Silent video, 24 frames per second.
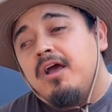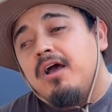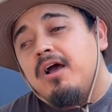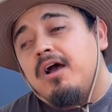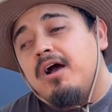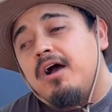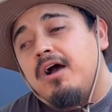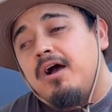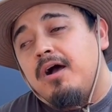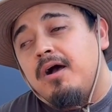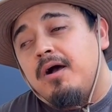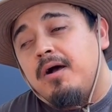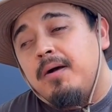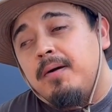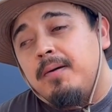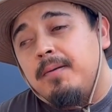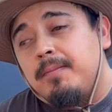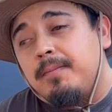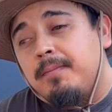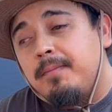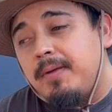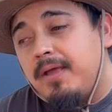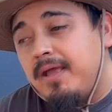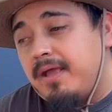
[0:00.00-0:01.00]

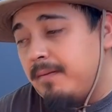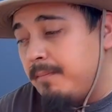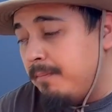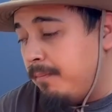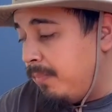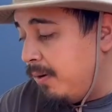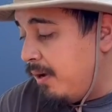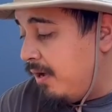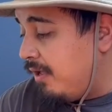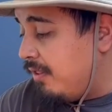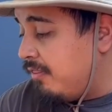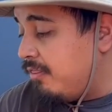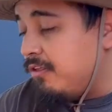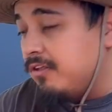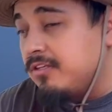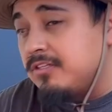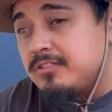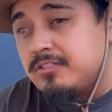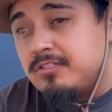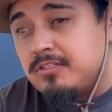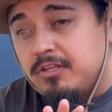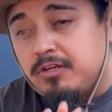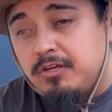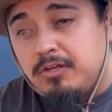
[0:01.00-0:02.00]
But
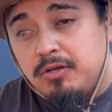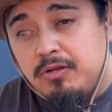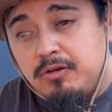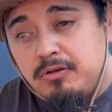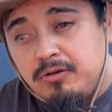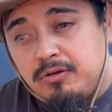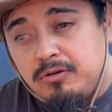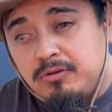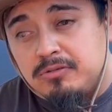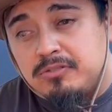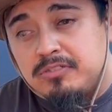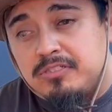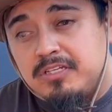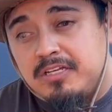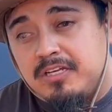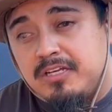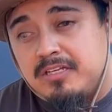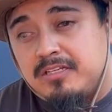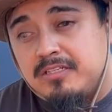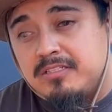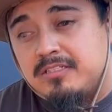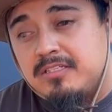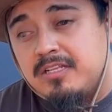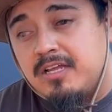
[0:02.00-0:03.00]
the good news
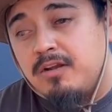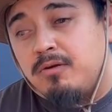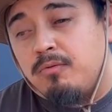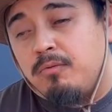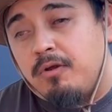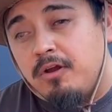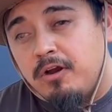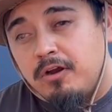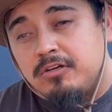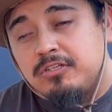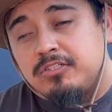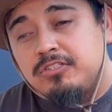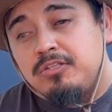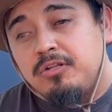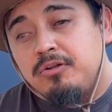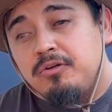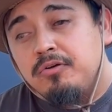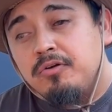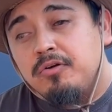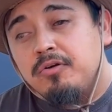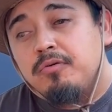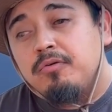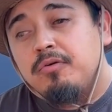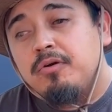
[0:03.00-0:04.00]
is that we are still
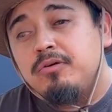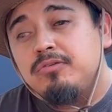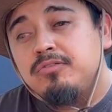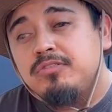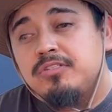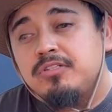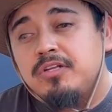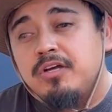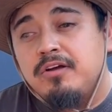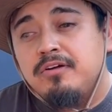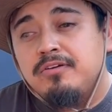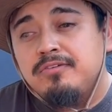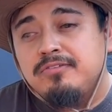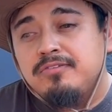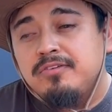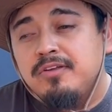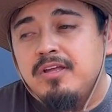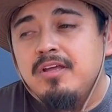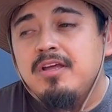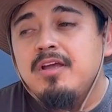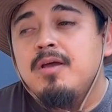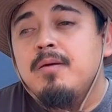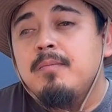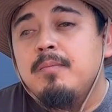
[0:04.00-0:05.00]
going to grow stuff,
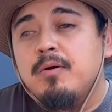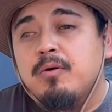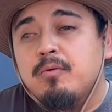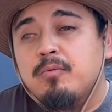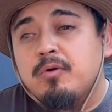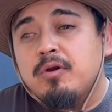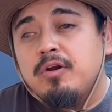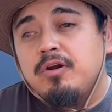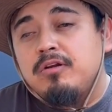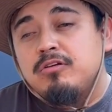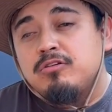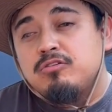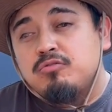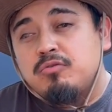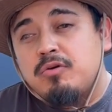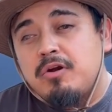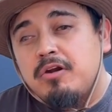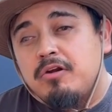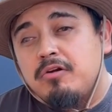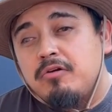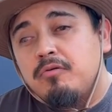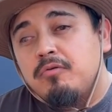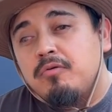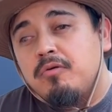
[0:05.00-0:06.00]
but we're going to try
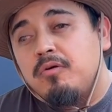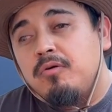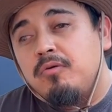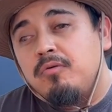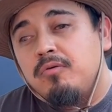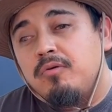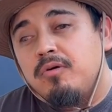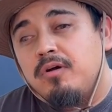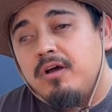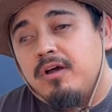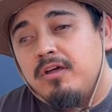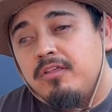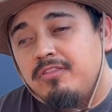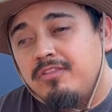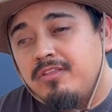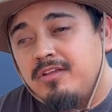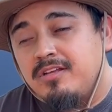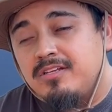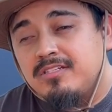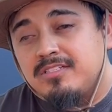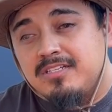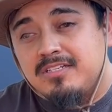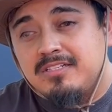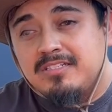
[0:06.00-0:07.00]
to grow
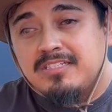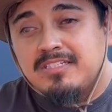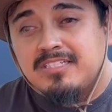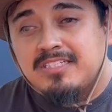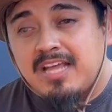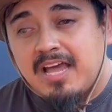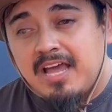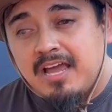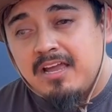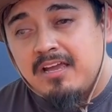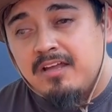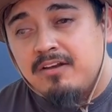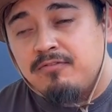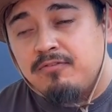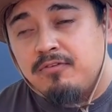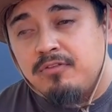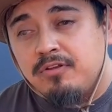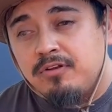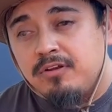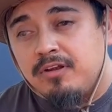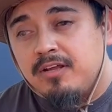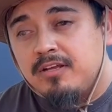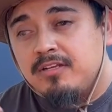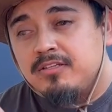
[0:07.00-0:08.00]
things inside for the
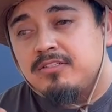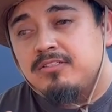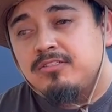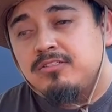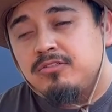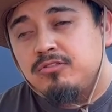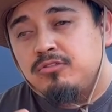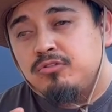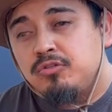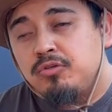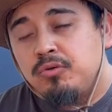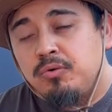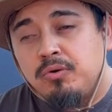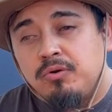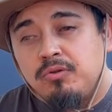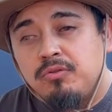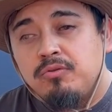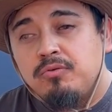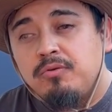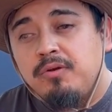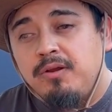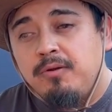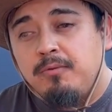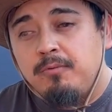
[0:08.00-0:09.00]
next 2 to
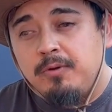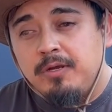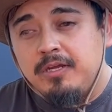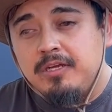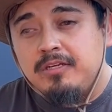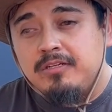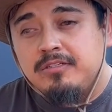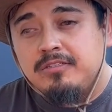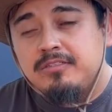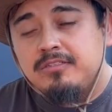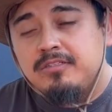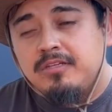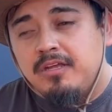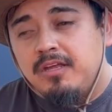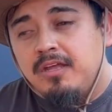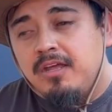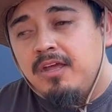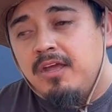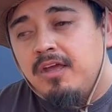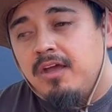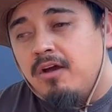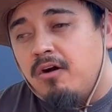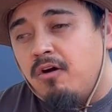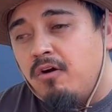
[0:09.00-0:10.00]
3 weeks.
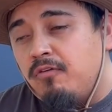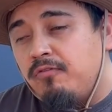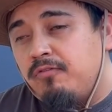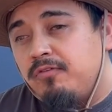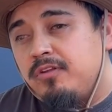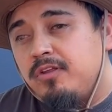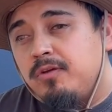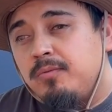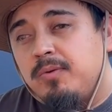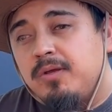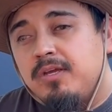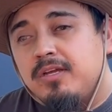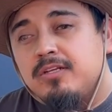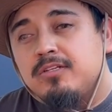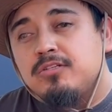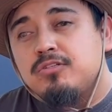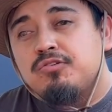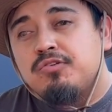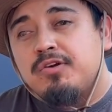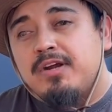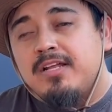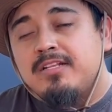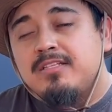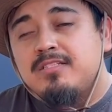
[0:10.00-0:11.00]
Hopefully, we can
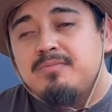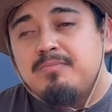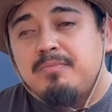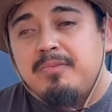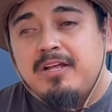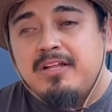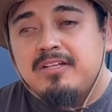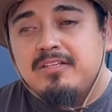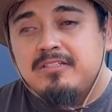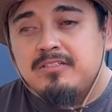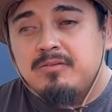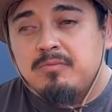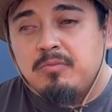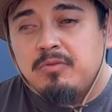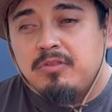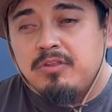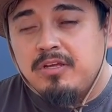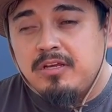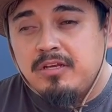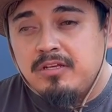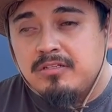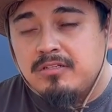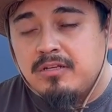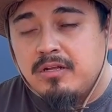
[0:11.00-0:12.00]
transplant some
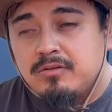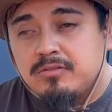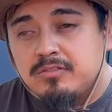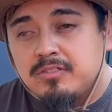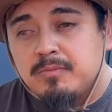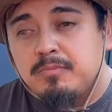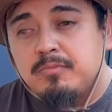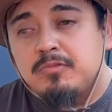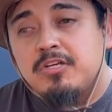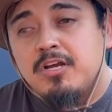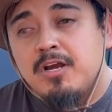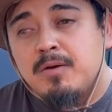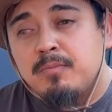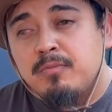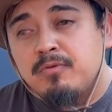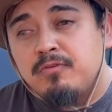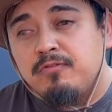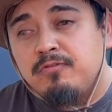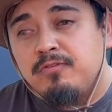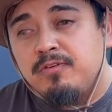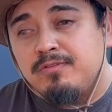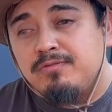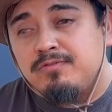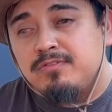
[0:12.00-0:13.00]
things on September
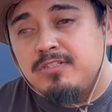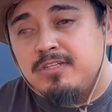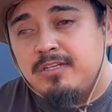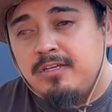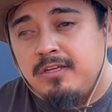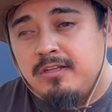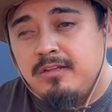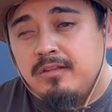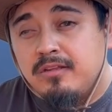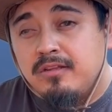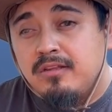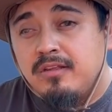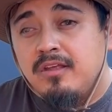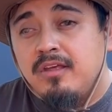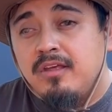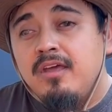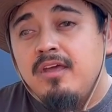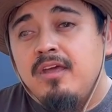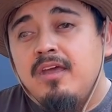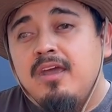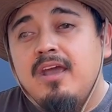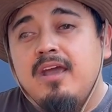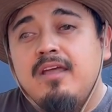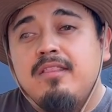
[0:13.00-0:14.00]
15th.
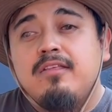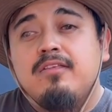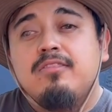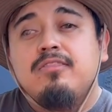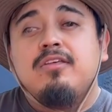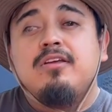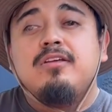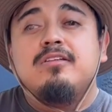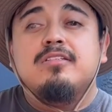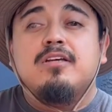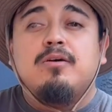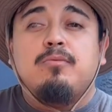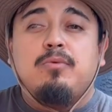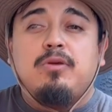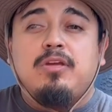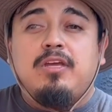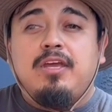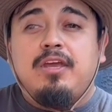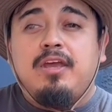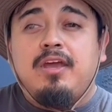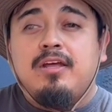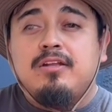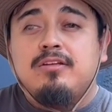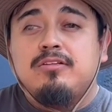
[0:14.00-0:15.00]
And the things that we
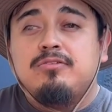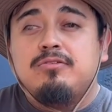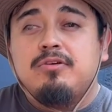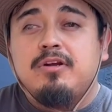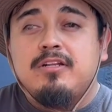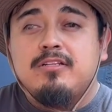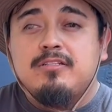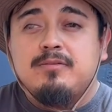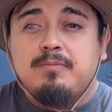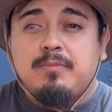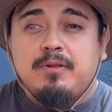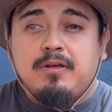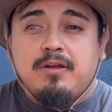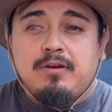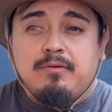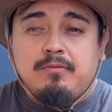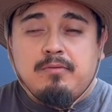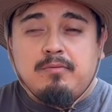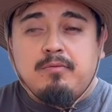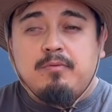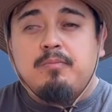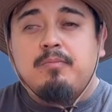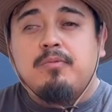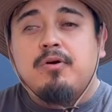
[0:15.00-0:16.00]
can't transplant, we
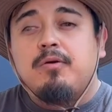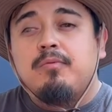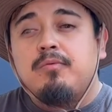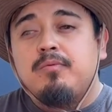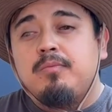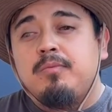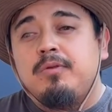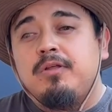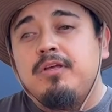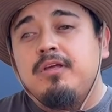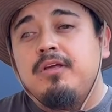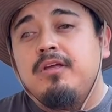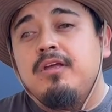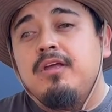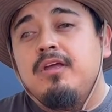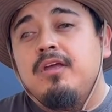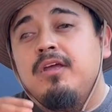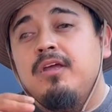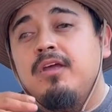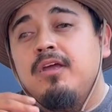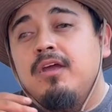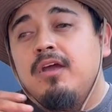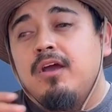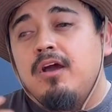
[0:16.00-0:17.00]
will probably
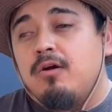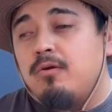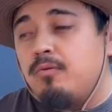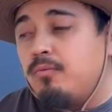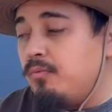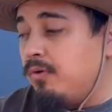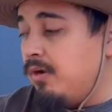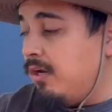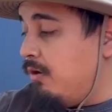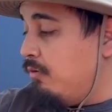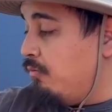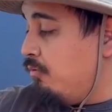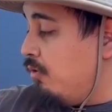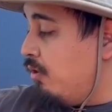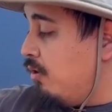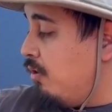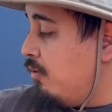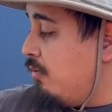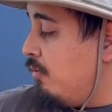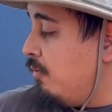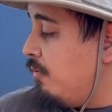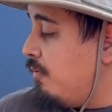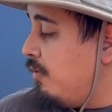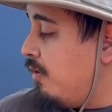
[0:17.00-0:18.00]

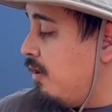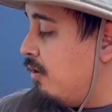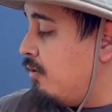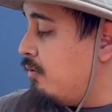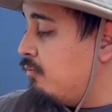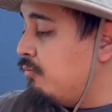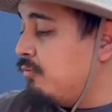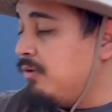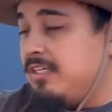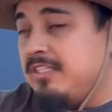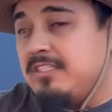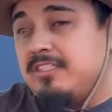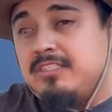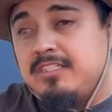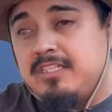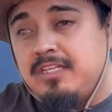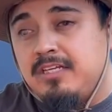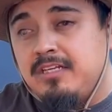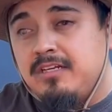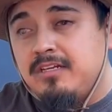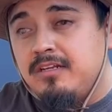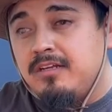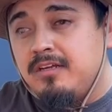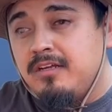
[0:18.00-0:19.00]
regrow or
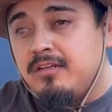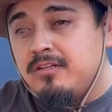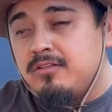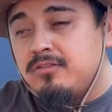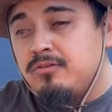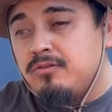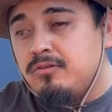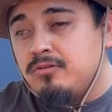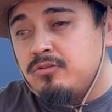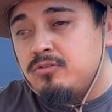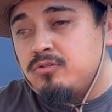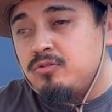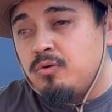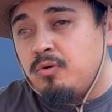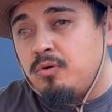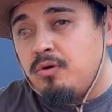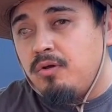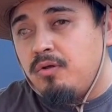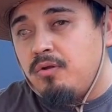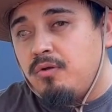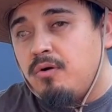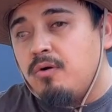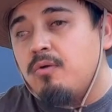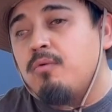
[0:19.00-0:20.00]
reseed into the
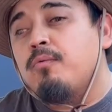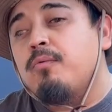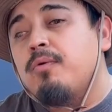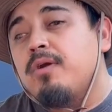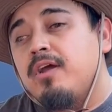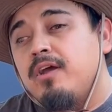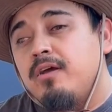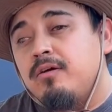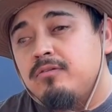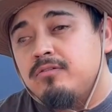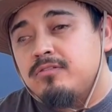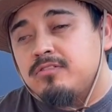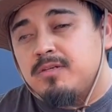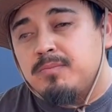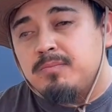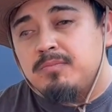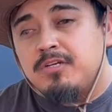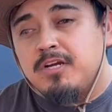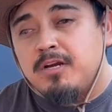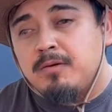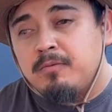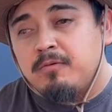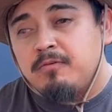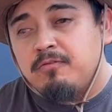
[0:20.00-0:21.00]
soil around
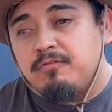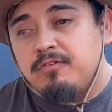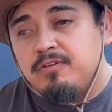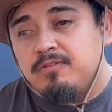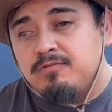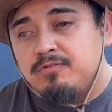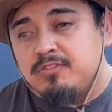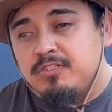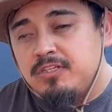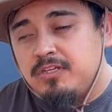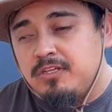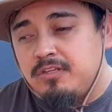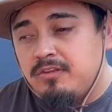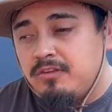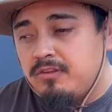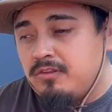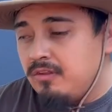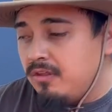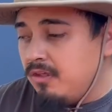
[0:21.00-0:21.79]
September 15th.